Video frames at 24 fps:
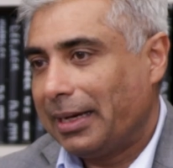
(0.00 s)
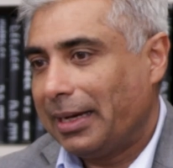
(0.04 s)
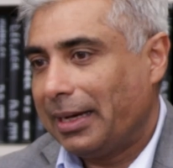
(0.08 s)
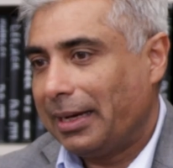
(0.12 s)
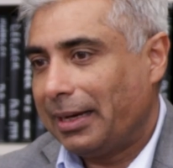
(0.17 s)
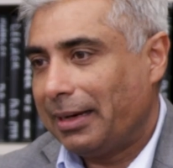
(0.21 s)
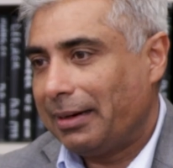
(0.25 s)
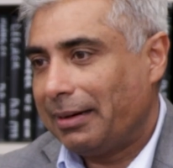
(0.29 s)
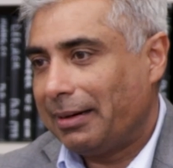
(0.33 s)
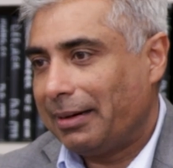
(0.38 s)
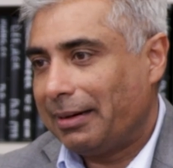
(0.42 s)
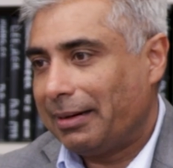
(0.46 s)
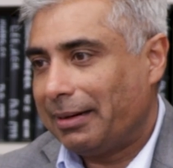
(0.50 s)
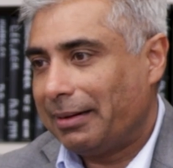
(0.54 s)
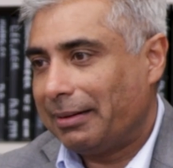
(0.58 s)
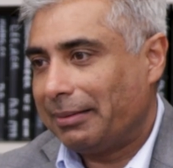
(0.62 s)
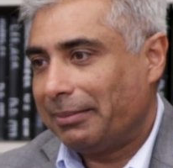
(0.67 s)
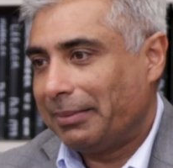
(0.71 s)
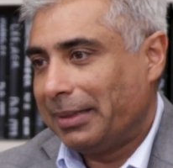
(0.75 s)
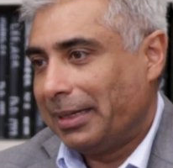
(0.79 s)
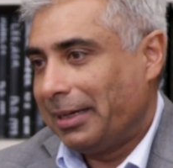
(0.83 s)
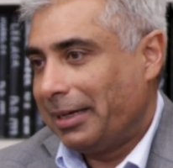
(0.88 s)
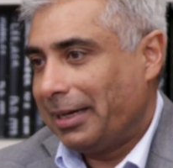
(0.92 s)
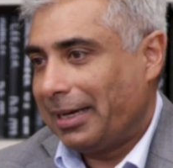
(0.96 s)
and
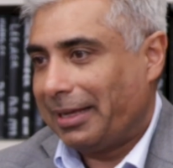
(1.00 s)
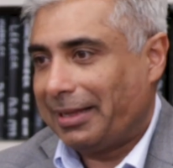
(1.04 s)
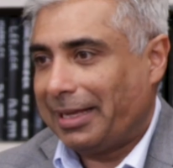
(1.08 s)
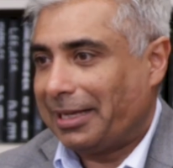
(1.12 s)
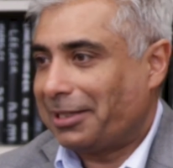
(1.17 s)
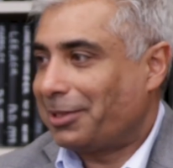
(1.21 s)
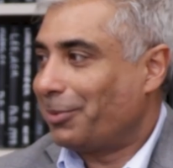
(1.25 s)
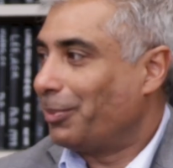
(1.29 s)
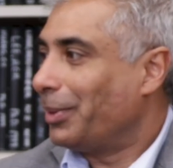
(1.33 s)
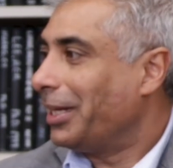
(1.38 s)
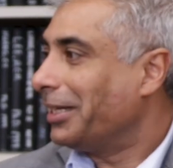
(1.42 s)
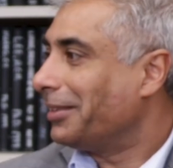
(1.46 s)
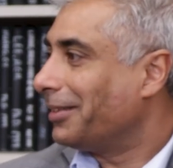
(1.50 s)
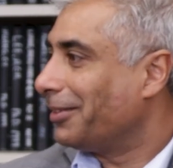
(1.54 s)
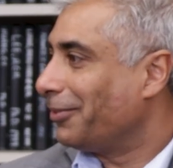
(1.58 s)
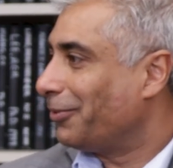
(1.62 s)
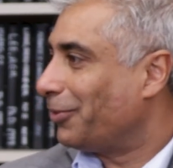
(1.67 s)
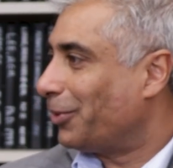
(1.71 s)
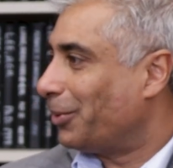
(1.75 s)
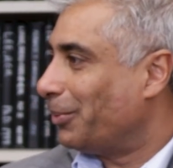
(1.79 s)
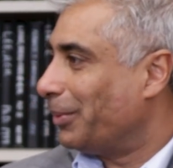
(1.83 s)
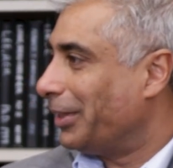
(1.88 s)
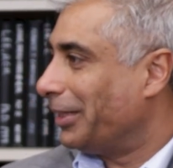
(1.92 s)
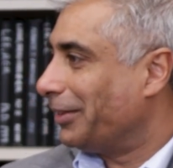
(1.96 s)
that's a blessing
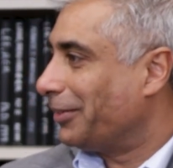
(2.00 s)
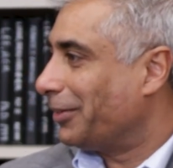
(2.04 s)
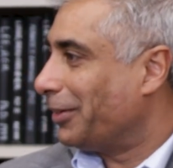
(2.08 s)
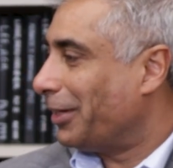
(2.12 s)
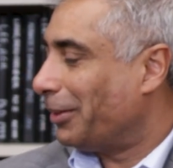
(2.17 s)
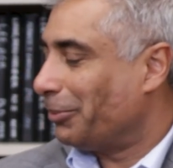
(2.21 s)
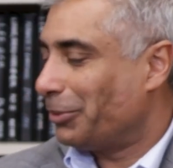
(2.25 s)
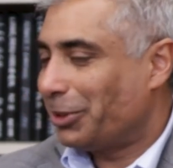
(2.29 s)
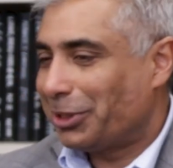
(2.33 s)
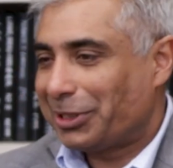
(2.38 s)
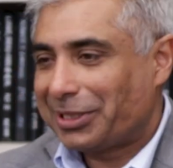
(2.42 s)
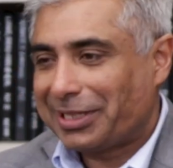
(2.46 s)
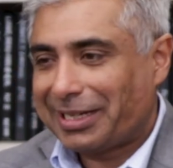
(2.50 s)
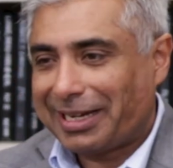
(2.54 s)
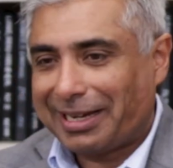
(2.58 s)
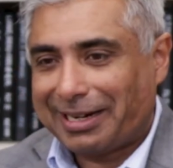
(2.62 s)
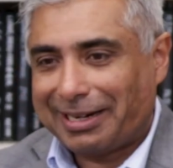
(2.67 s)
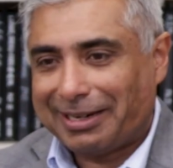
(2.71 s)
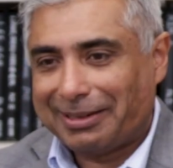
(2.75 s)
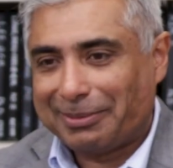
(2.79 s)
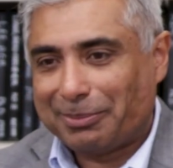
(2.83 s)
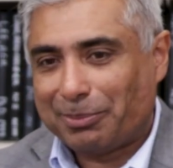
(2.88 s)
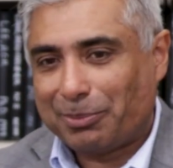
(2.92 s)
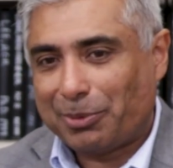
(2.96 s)
for me. So I'm just
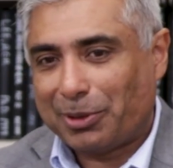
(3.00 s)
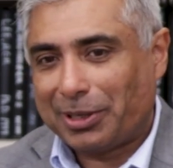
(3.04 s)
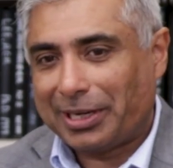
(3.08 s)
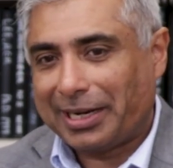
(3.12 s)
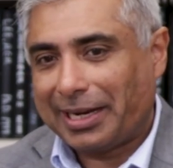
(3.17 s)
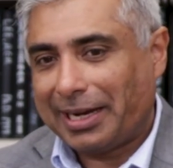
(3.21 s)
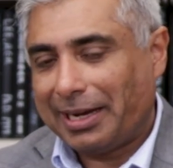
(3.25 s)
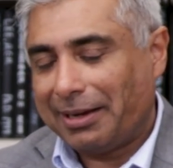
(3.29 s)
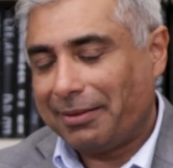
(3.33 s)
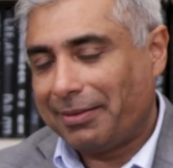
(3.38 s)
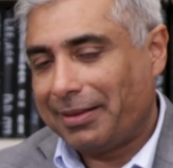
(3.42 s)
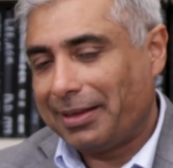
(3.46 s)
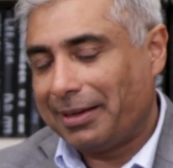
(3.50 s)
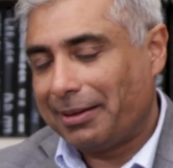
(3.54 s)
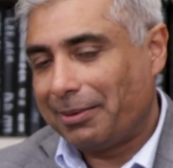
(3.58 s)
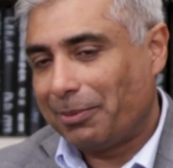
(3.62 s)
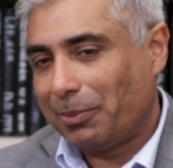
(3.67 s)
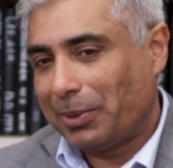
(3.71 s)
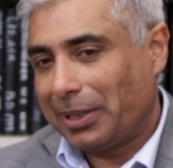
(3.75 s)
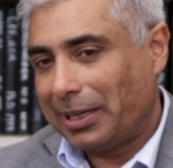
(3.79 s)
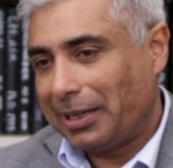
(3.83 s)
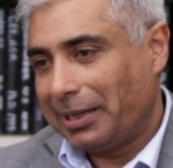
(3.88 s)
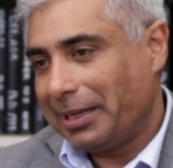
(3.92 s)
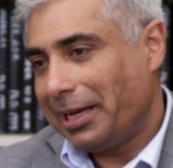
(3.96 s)
kind of pointing out
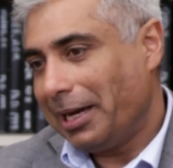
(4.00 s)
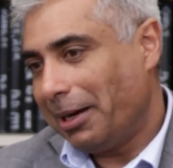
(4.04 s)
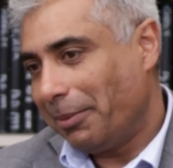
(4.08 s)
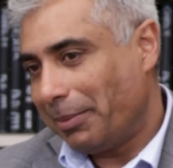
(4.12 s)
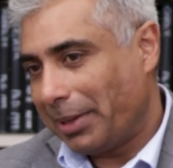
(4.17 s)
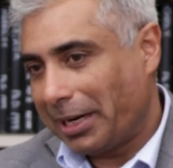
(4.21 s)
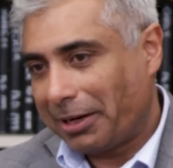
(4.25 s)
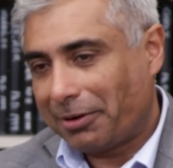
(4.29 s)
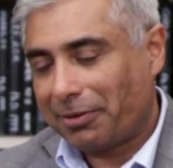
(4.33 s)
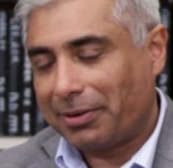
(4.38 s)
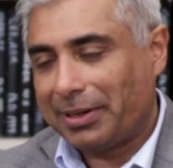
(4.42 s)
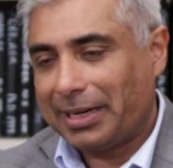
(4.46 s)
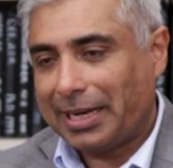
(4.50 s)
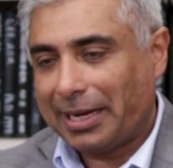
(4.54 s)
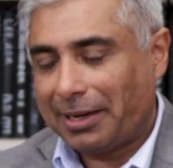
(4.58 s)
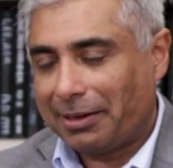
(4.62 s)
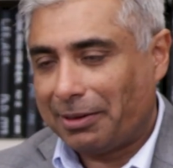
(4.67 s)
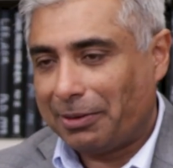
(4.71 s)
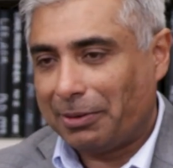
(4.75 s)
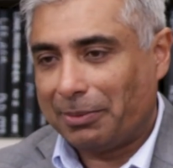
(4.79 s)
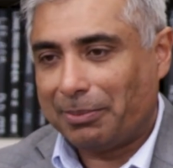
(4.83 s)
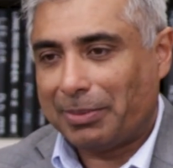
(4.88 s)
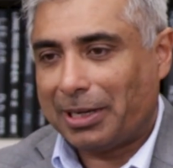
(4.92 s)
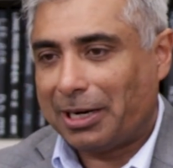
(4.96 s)
that while micro
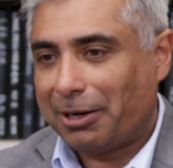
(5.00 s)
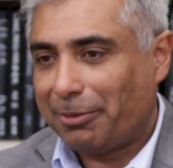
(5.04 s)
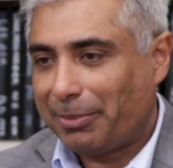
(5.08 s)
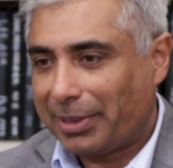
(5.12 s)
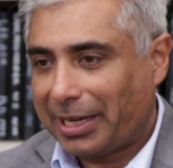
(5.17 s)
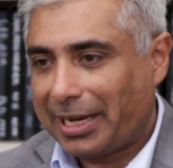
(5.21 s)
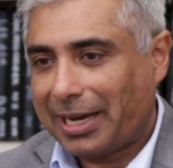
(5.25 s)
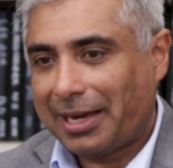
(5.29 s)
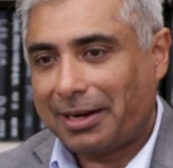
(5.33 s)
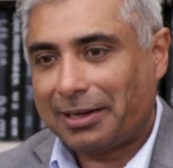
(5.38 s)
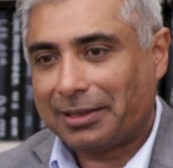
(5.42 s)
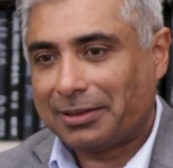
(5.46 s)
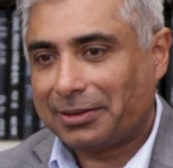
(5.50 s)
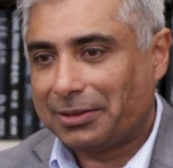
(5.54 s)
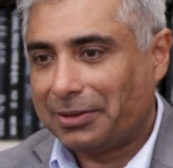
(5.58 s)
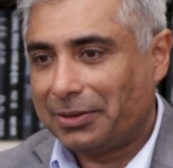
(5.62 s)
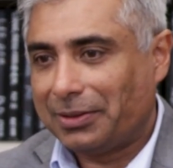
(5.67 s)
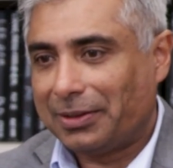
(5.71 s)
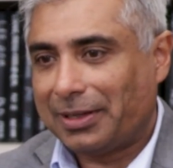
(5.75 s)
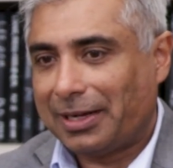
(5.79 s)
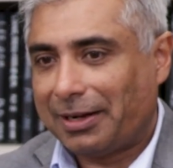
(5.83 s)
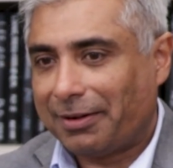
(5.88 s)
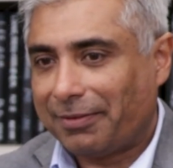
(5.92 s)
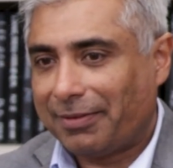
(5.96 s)
nano biomechanics
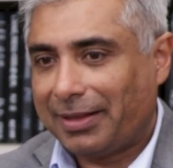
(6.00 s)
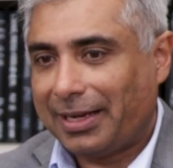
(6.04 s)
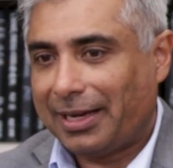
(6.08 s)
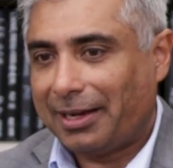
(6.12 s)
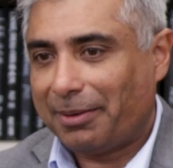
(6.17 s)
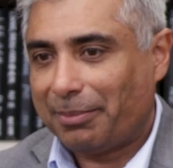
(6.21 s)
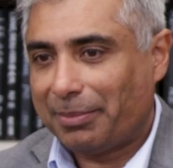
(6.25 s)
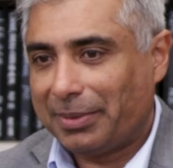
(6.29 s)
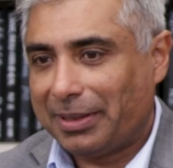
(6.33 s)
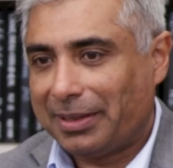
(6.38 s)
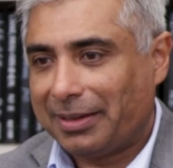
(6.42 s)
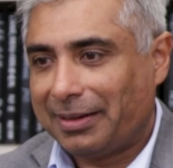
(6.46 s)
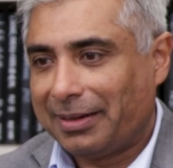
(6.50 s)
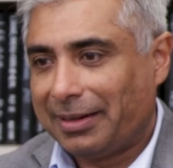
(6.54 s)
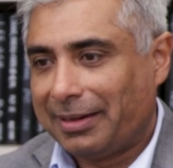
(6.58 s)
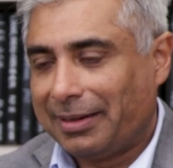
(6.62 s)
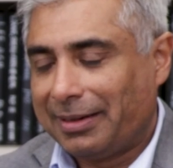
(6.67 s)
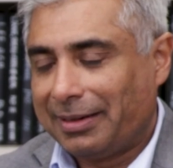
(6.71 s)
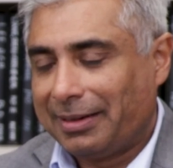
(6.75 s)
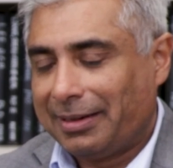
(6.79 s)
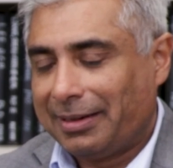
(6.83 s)
do a lot of that, but